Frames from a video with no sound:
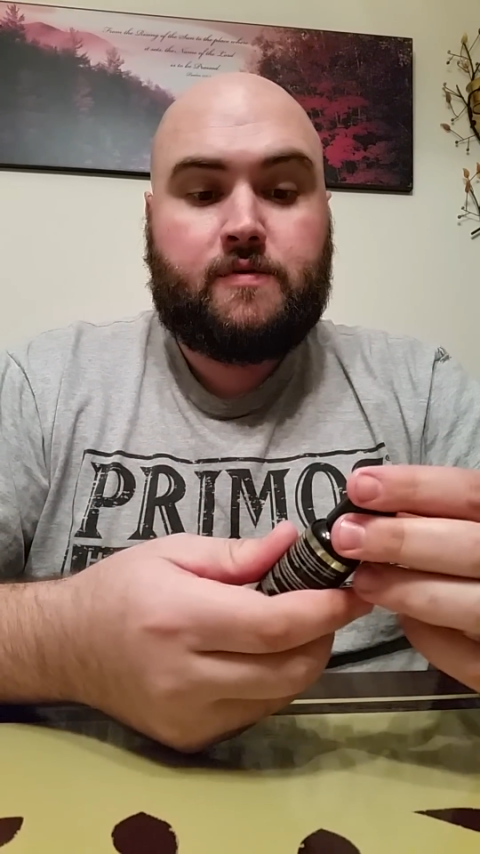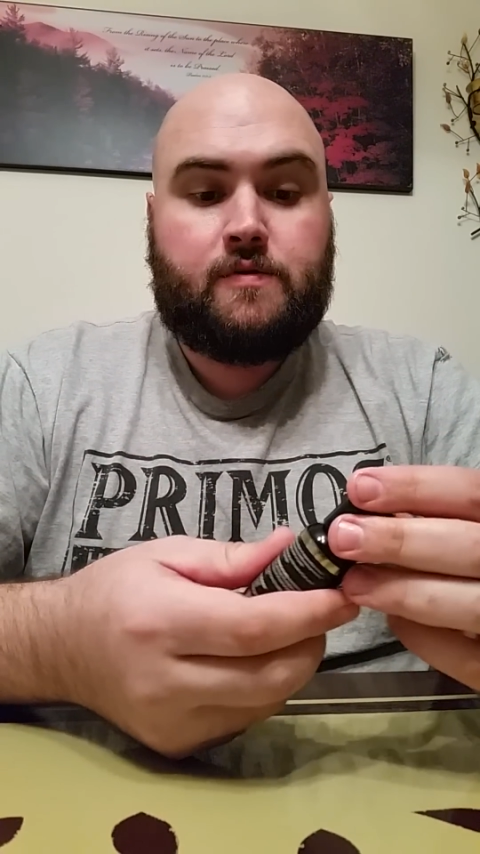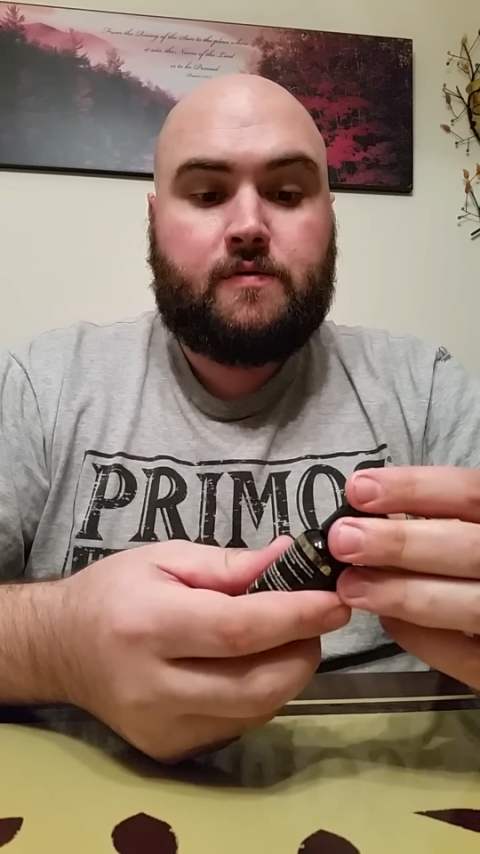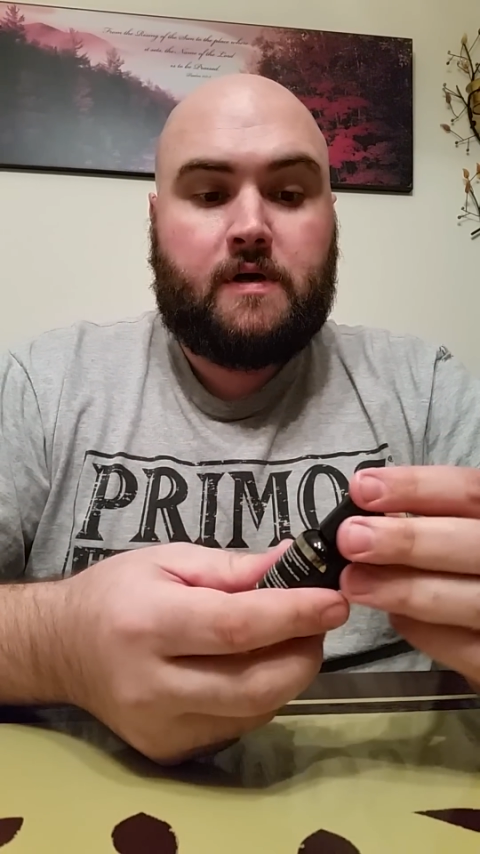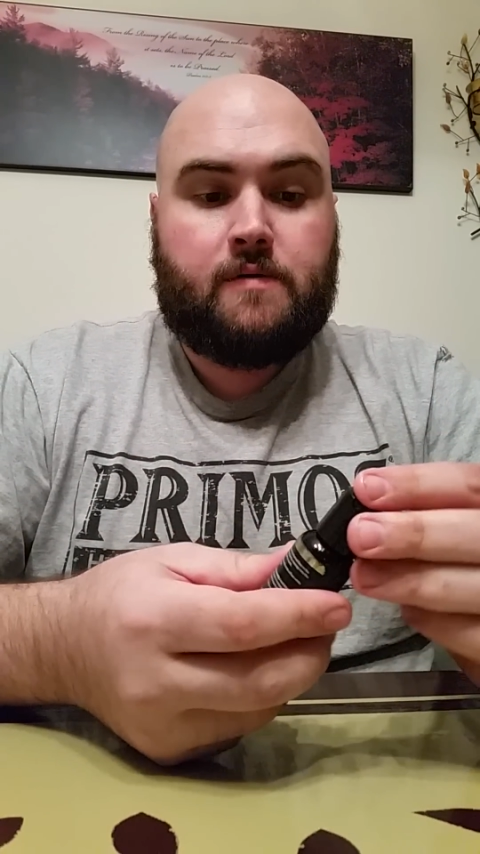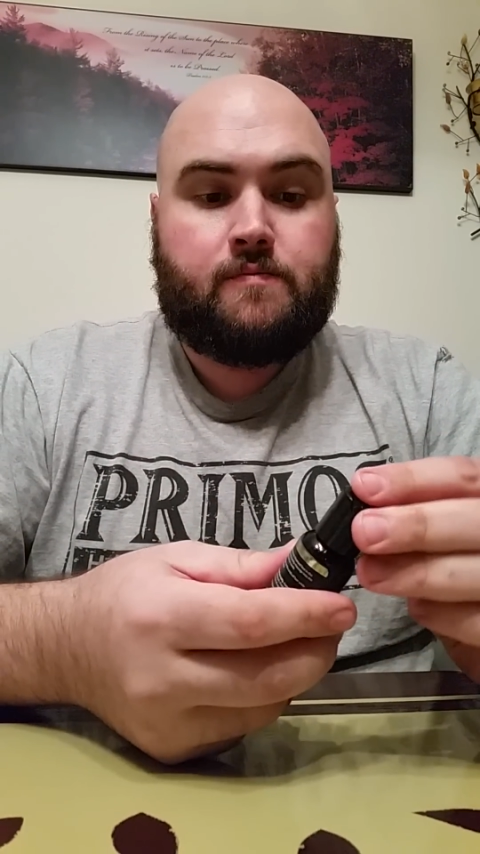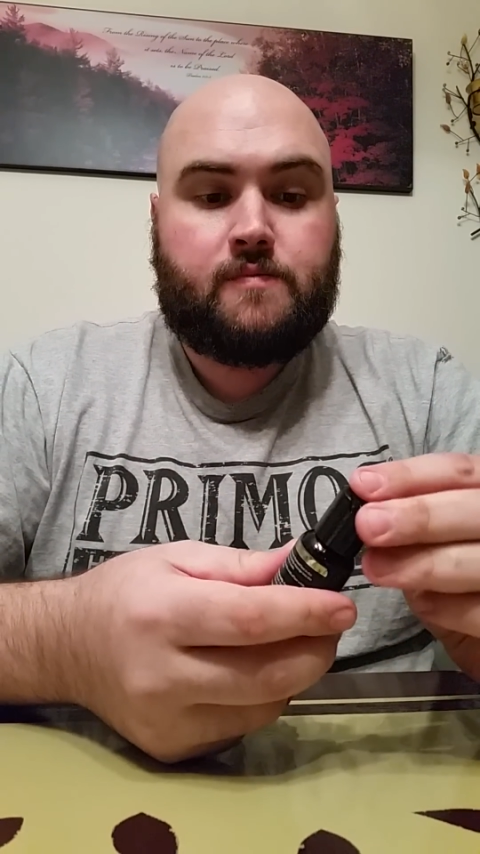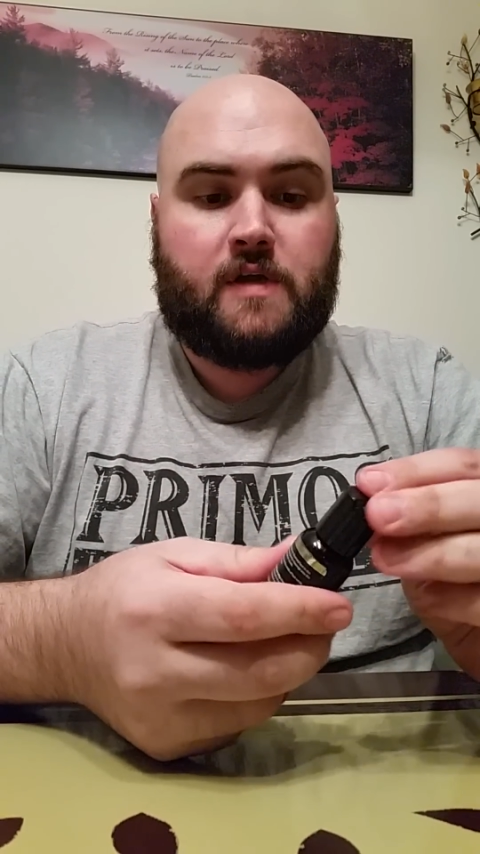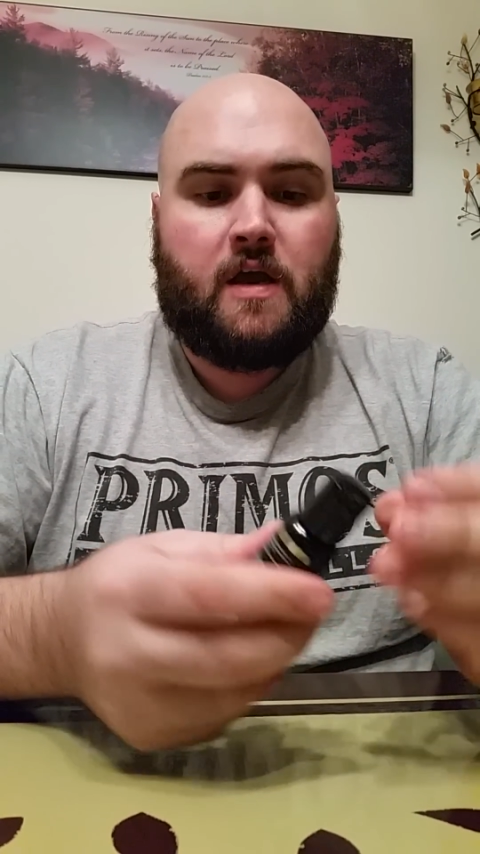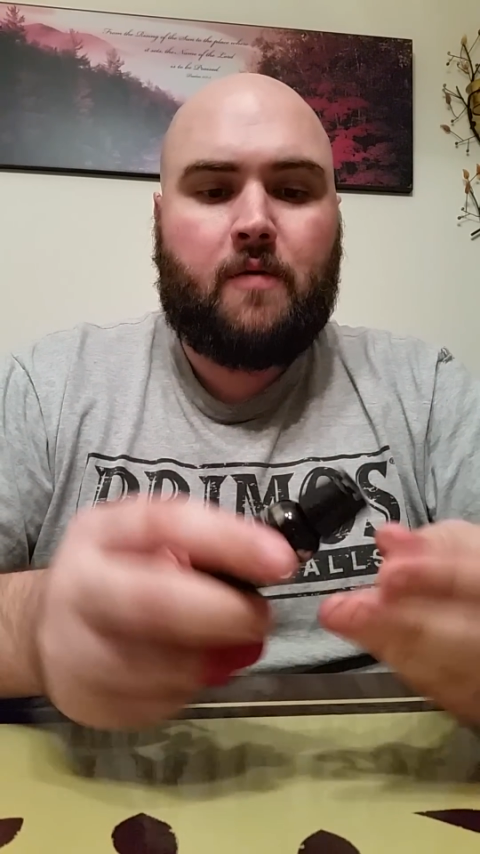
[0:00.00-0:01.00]
to
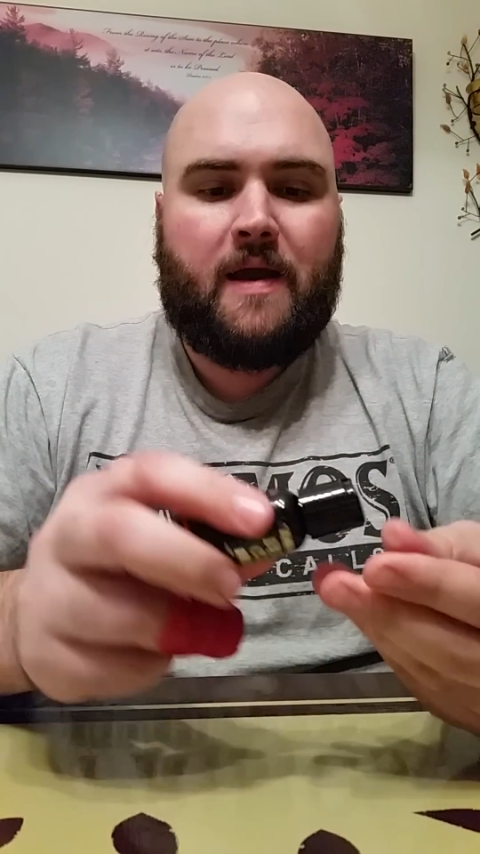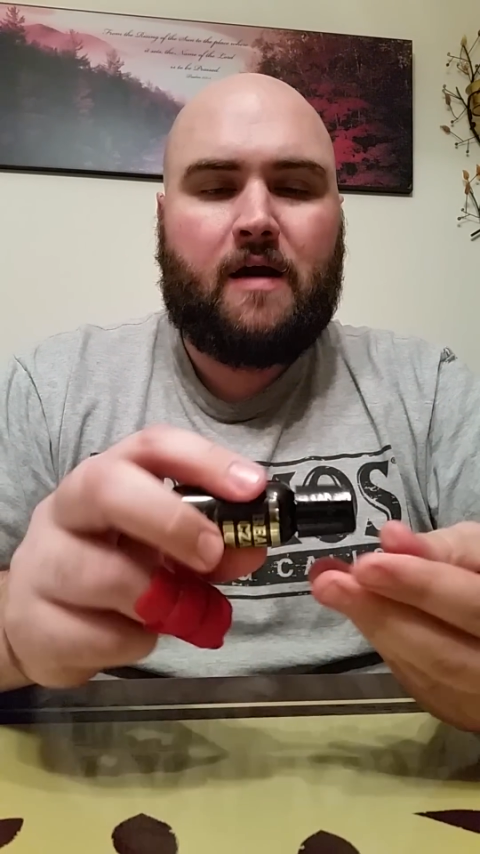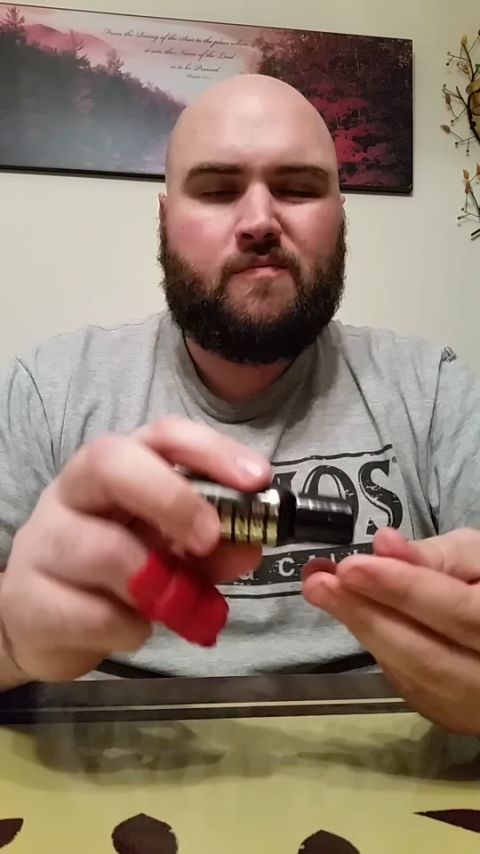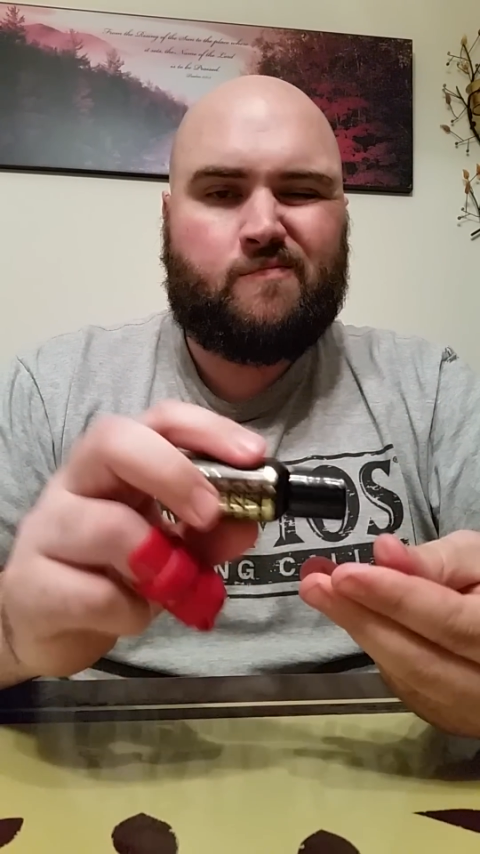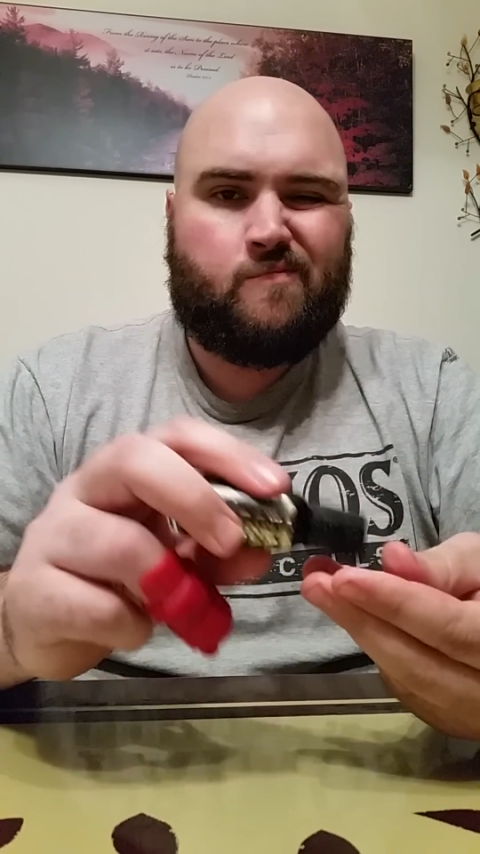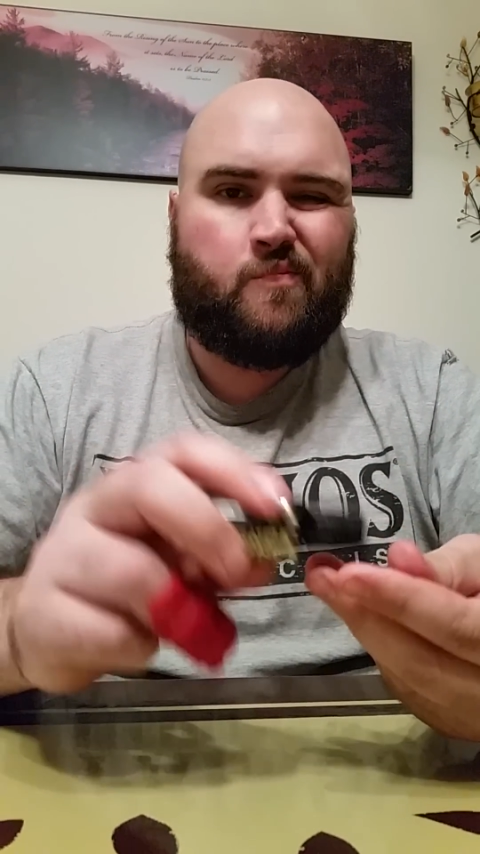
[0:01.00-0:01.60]
come out